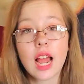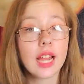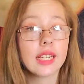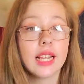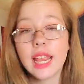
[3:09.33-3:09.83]

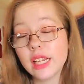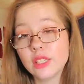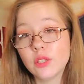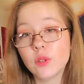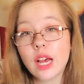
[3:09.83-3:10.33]
I
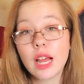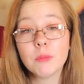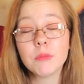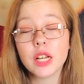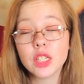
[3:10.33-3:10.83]
can't do it.
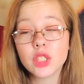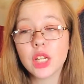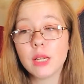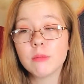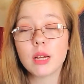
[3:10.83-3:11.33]
I'm not
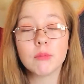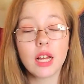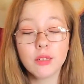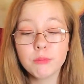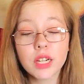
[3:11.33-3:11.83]
ashamed. I'm
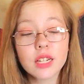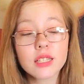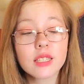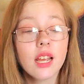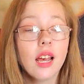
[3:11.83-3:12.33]
not
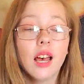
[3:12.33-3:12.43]
embarrassed.